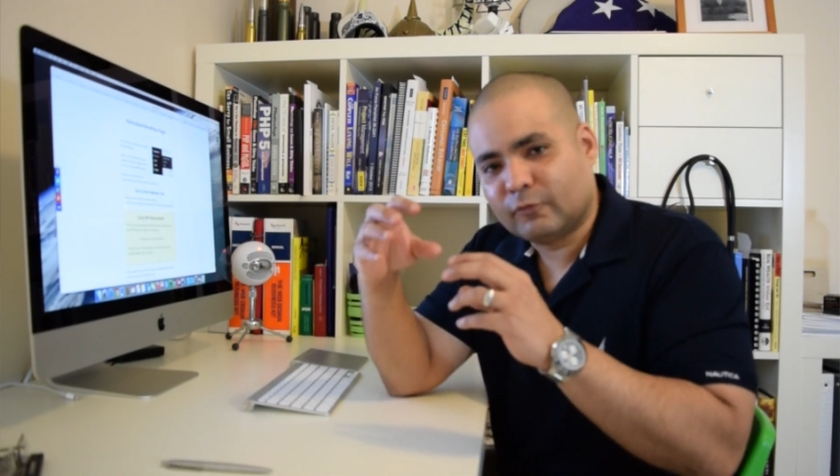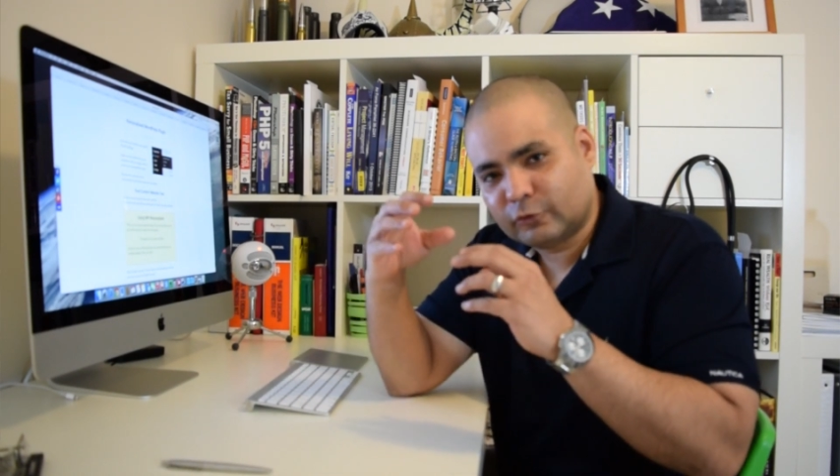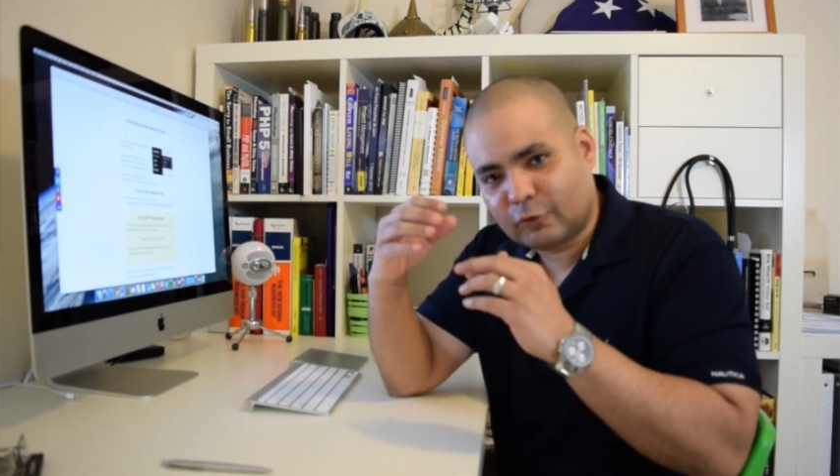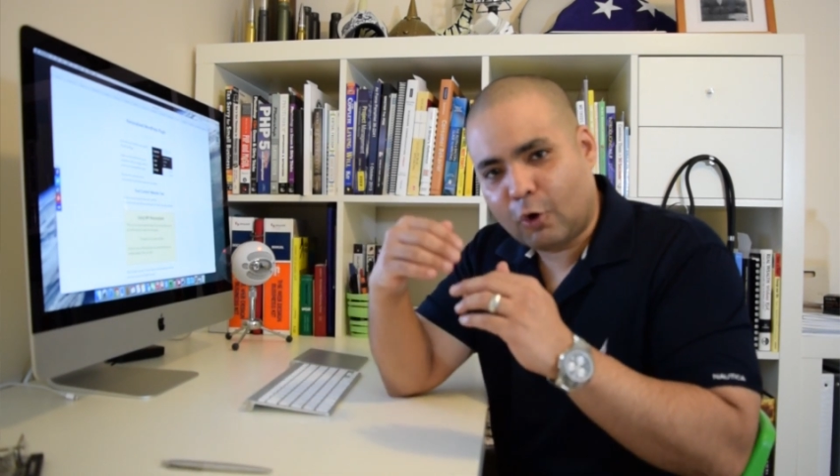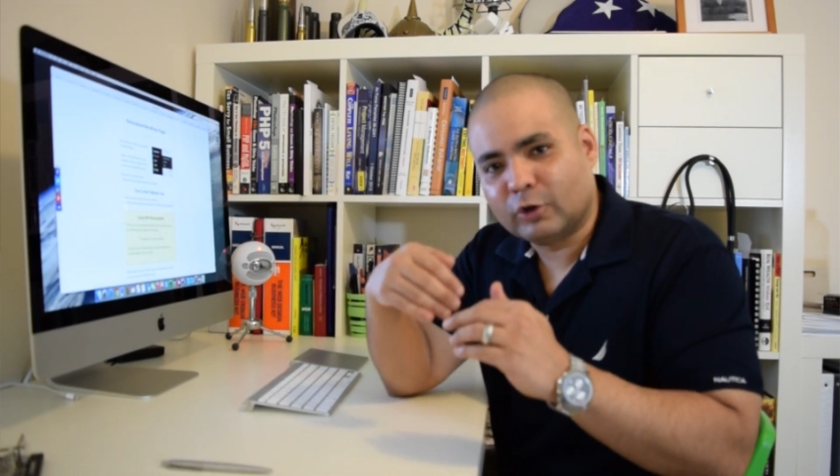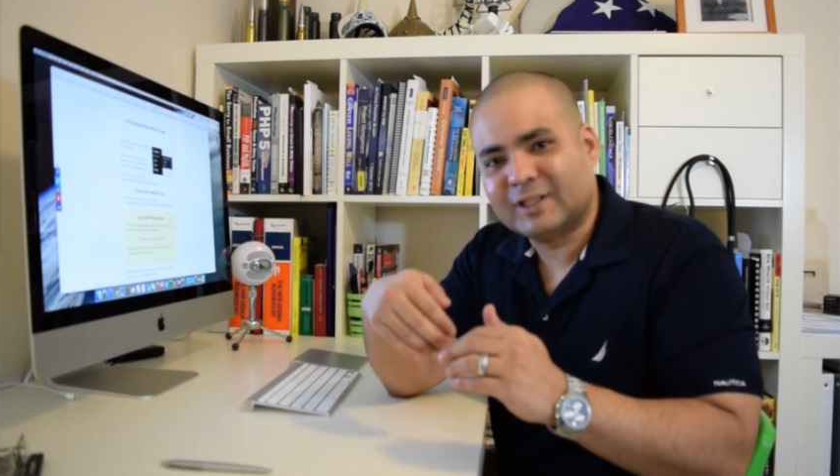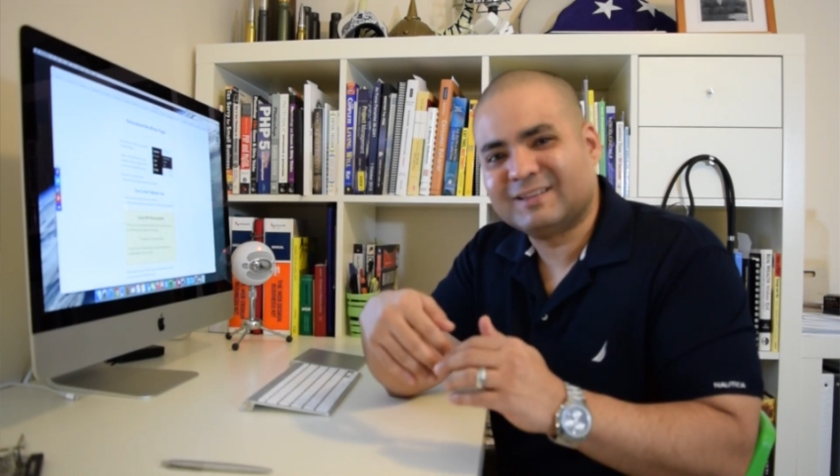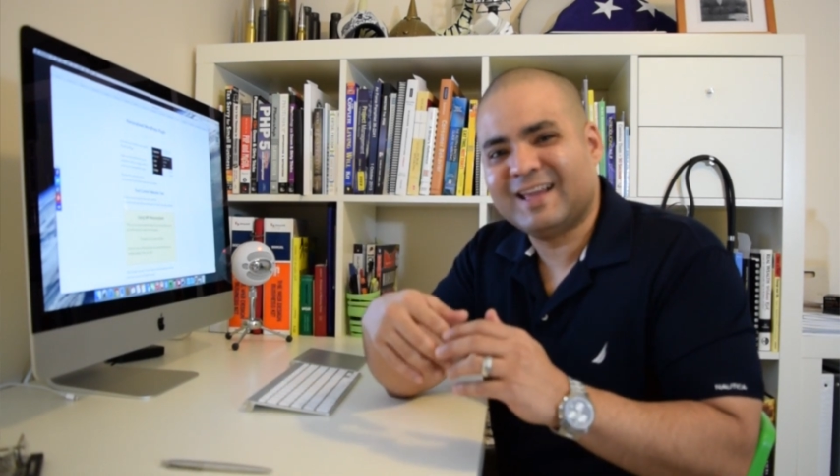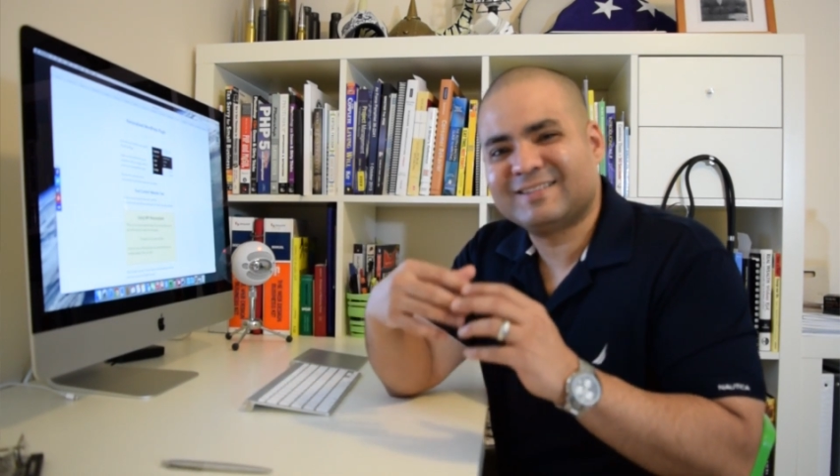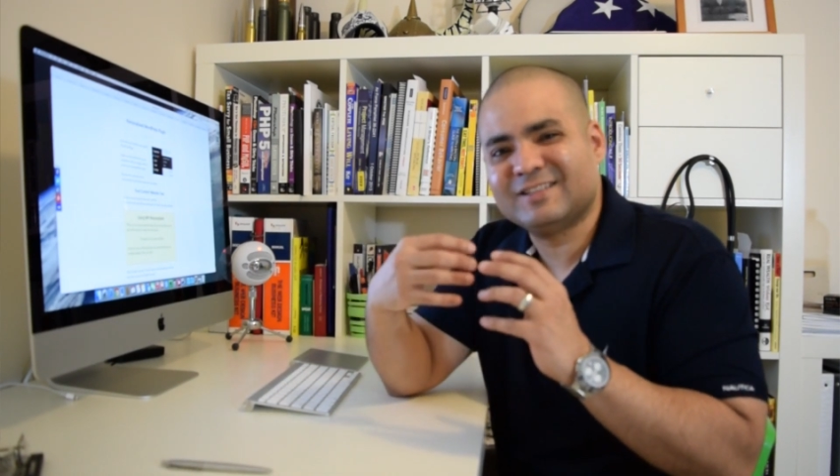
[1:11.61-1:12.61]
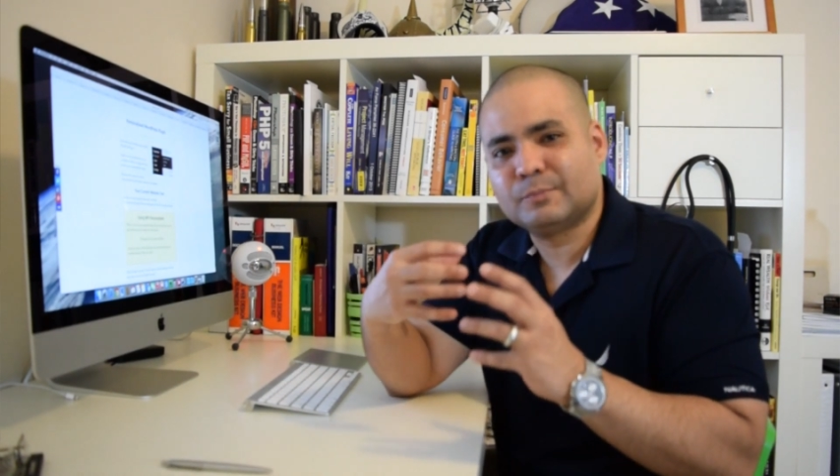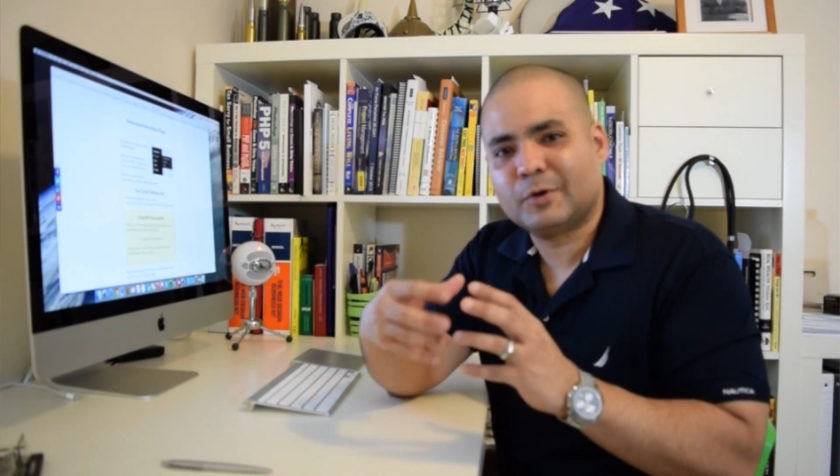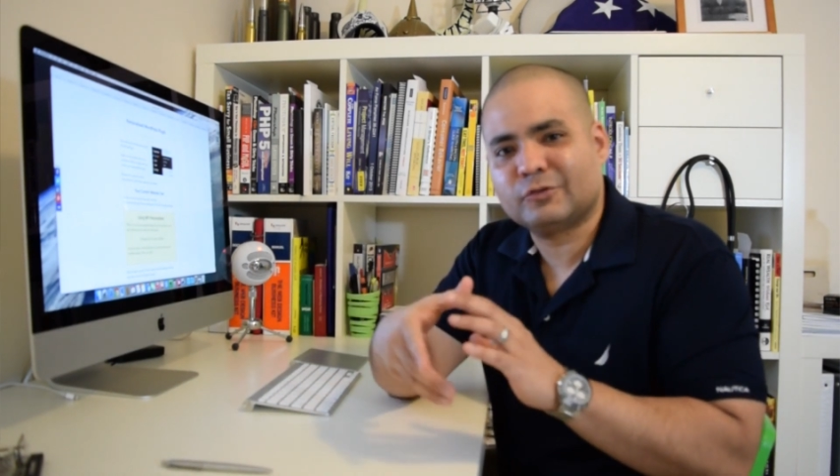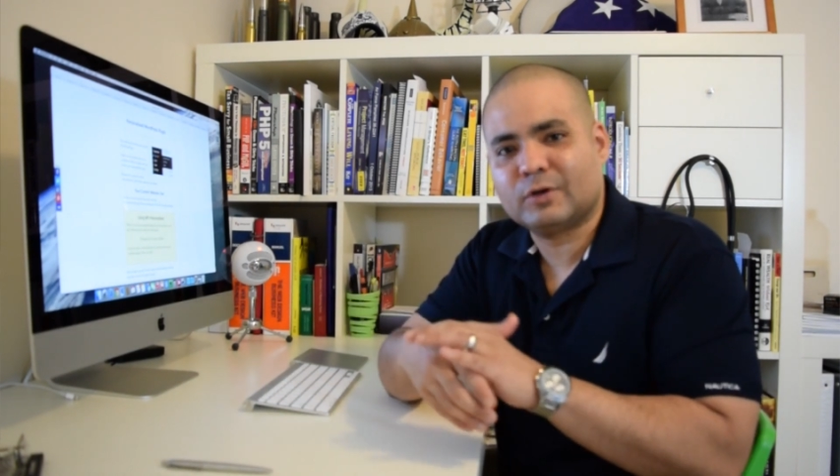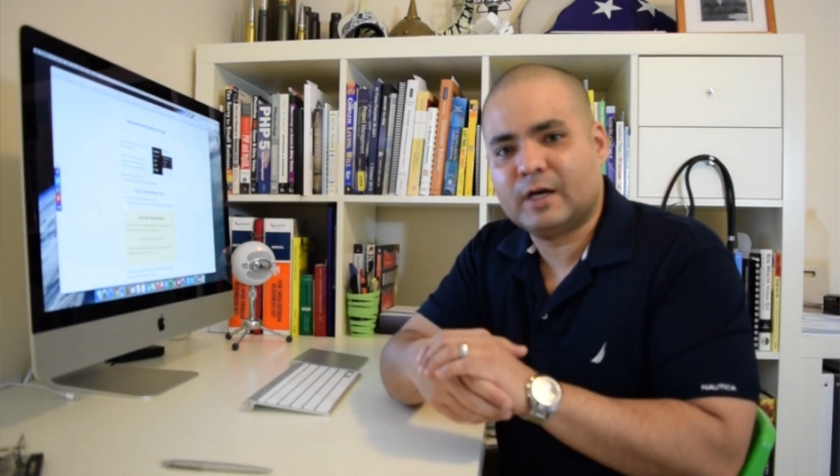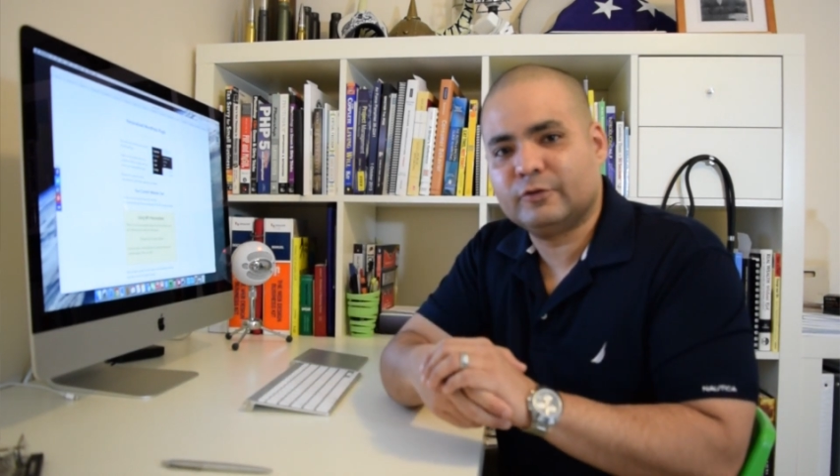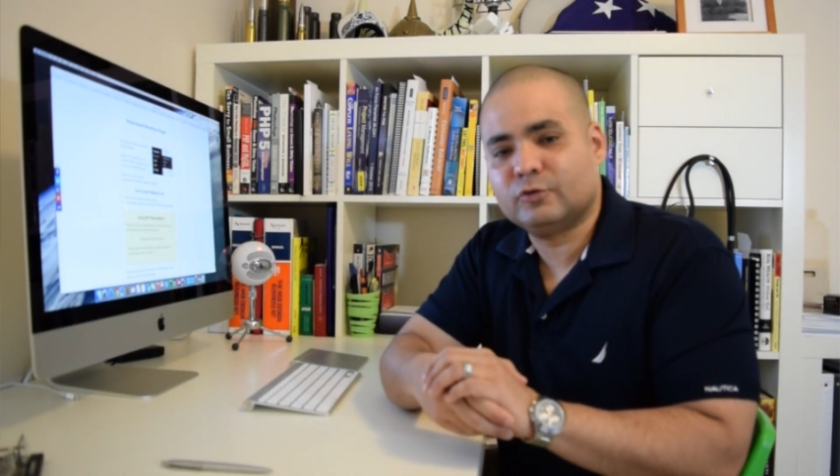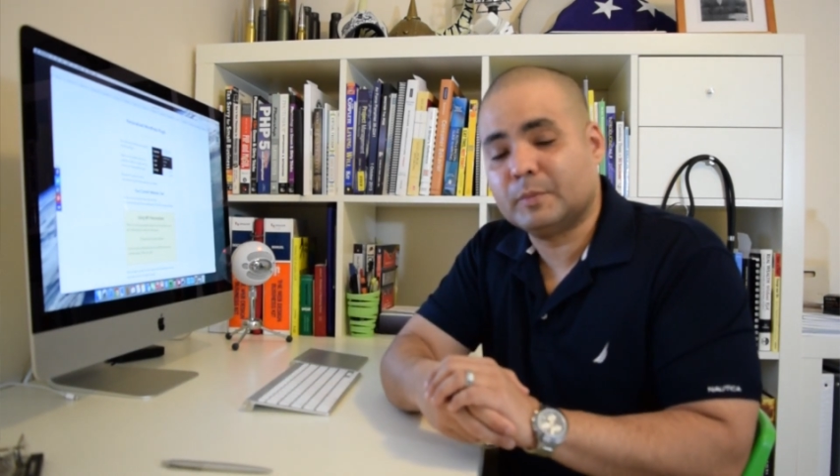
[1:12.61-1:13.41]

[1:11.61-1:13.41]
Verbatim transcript: so all the text is personalized